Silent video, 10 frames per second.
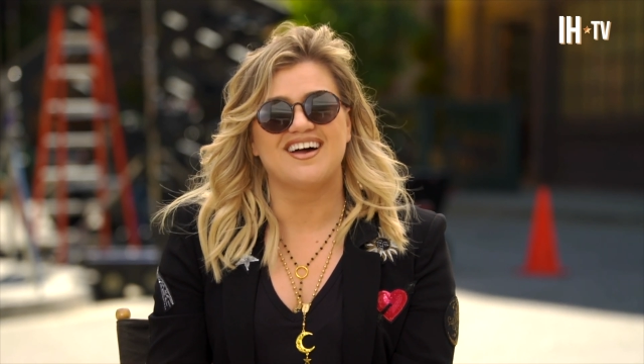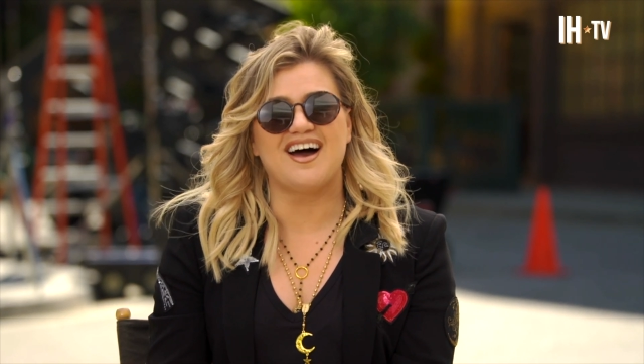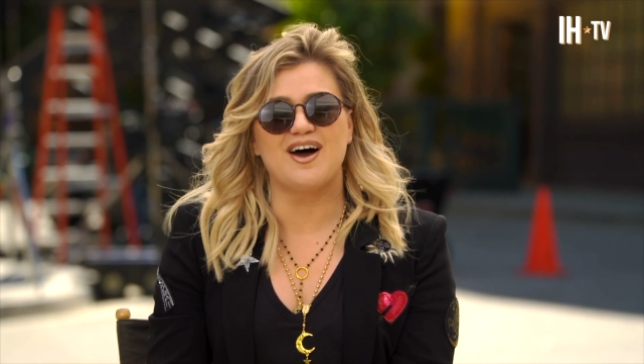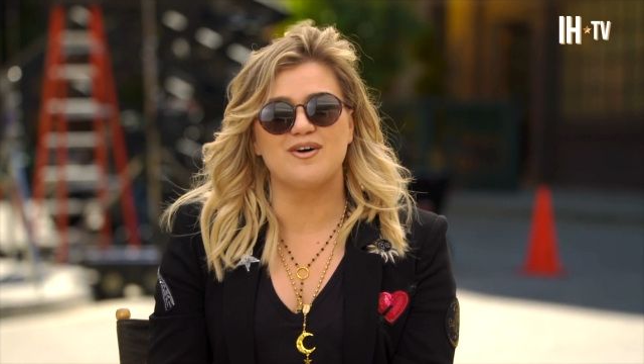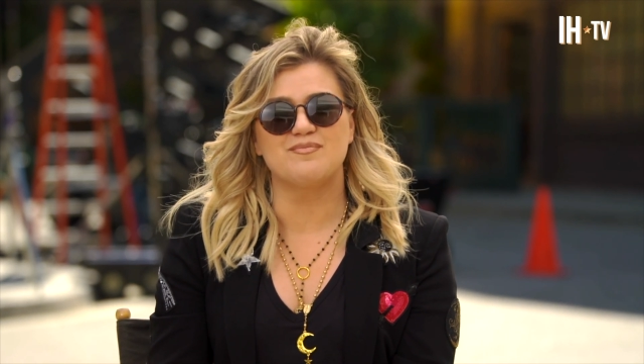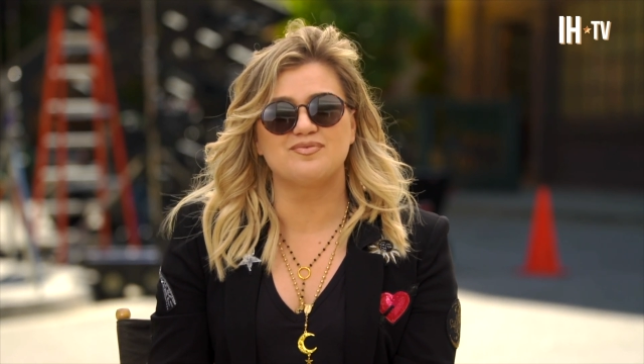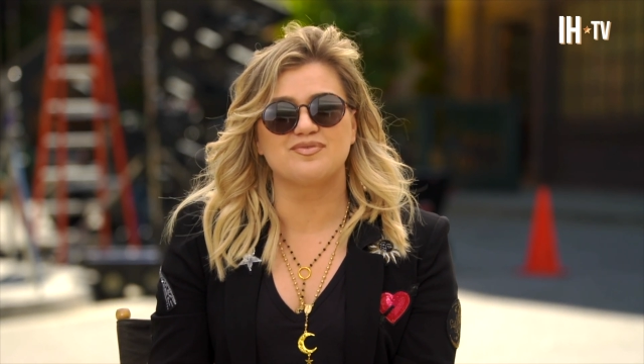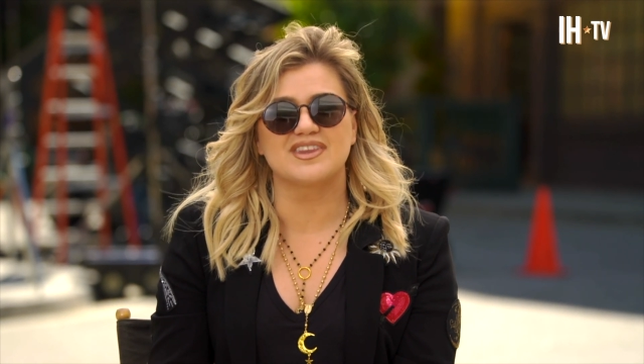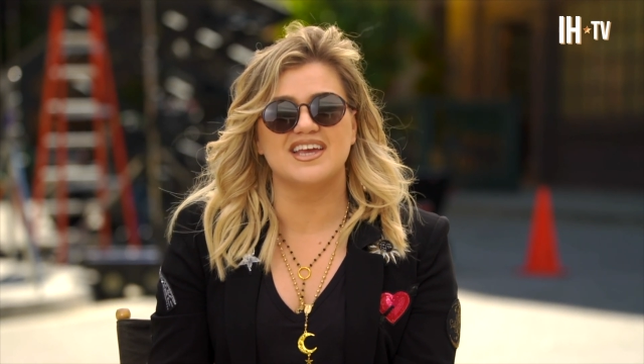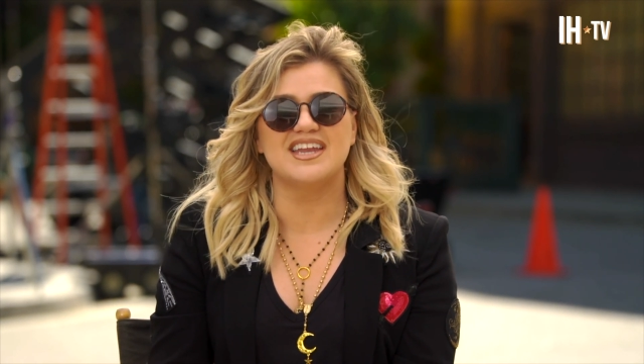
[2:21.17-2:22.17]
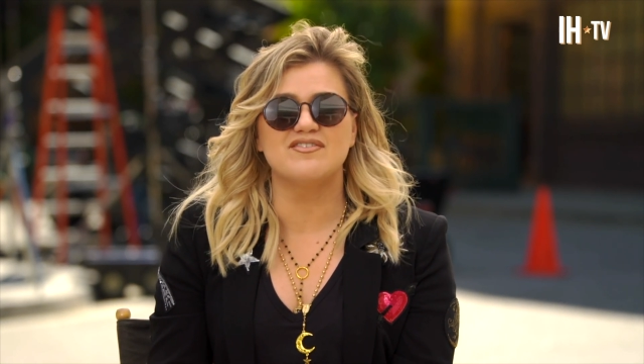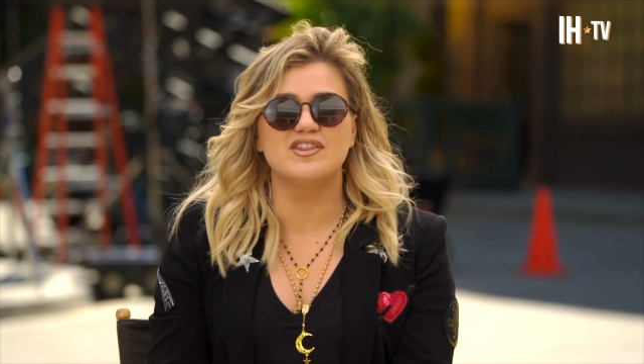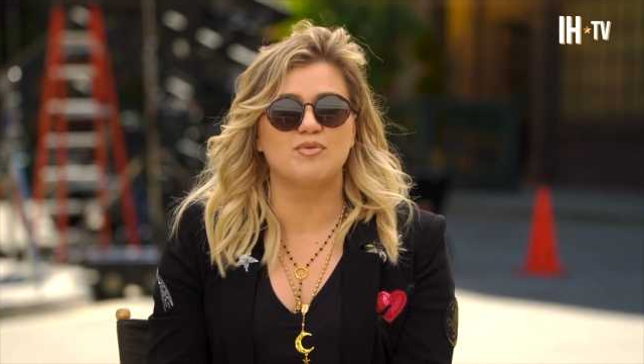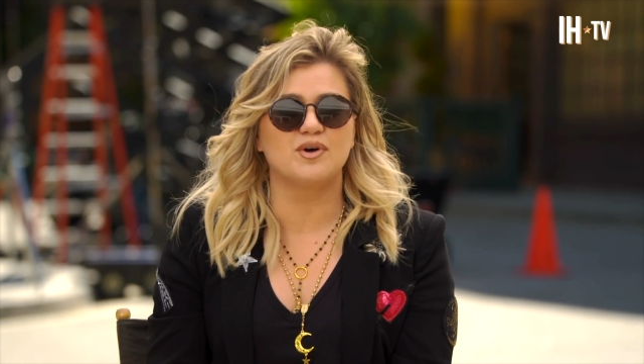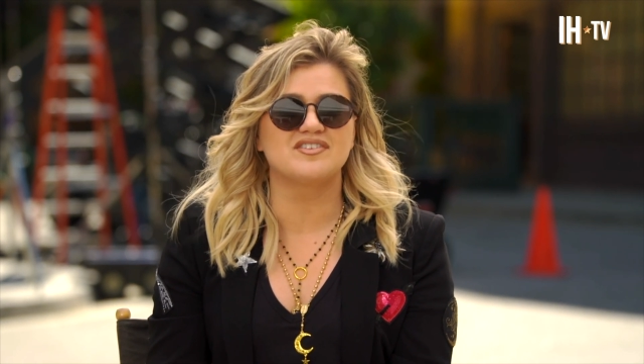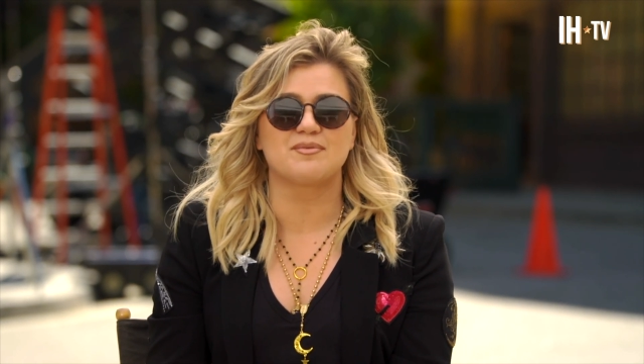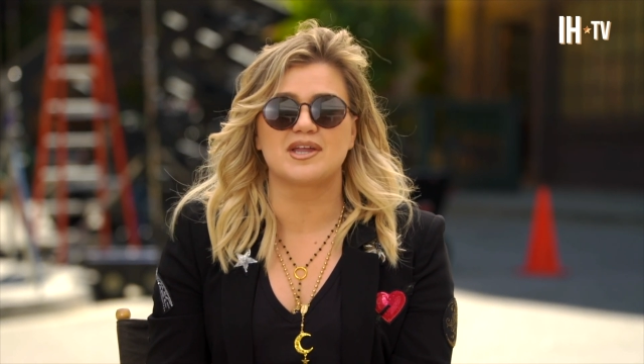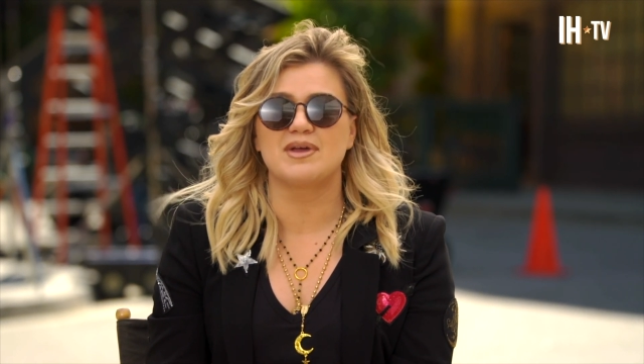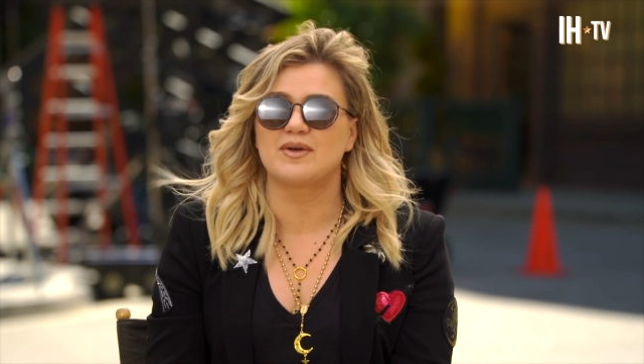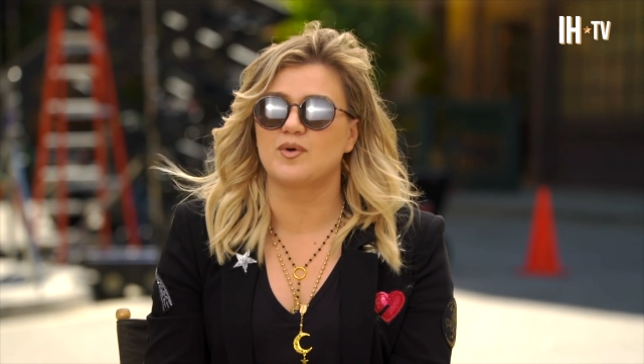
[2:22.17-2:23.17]
Um, and even the boys I'm
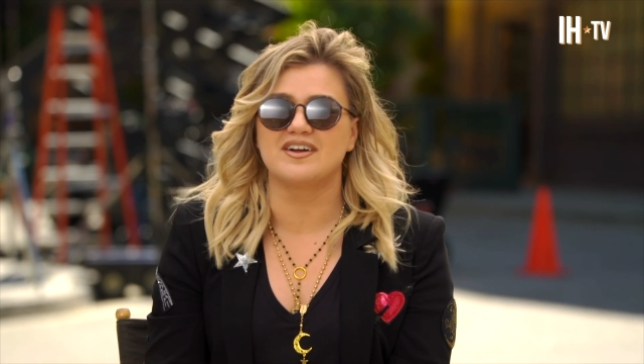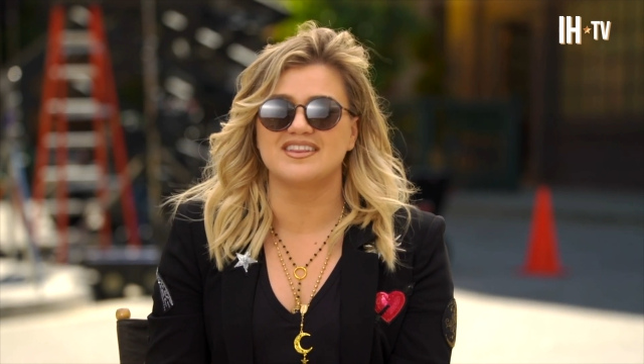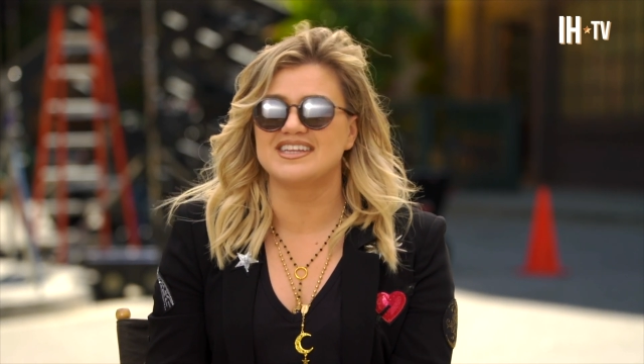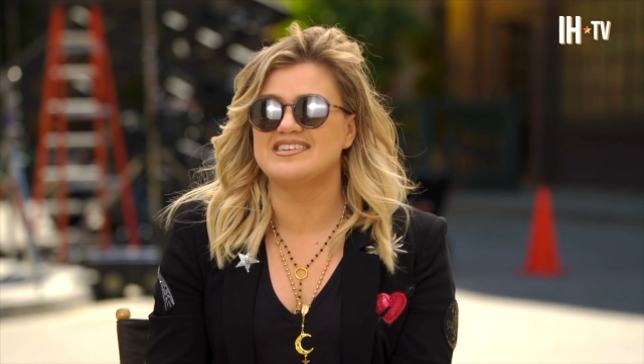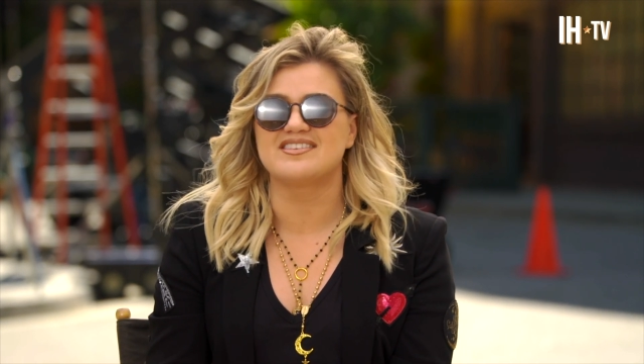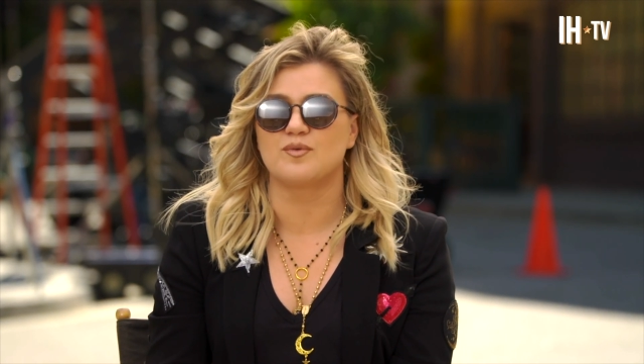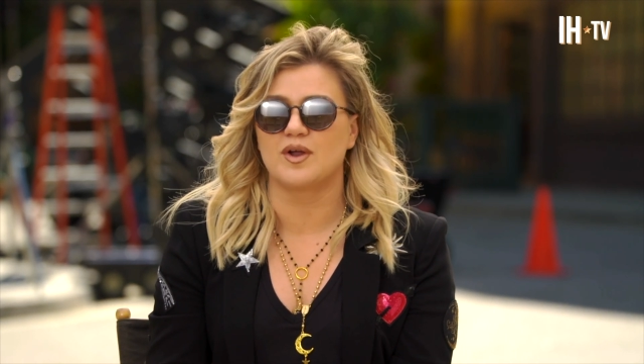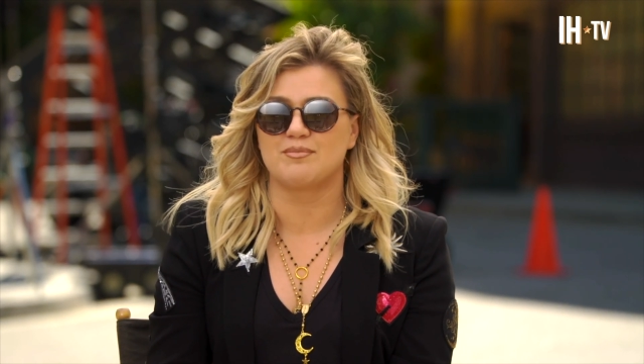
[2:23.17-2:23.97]
gonna make wear at least in one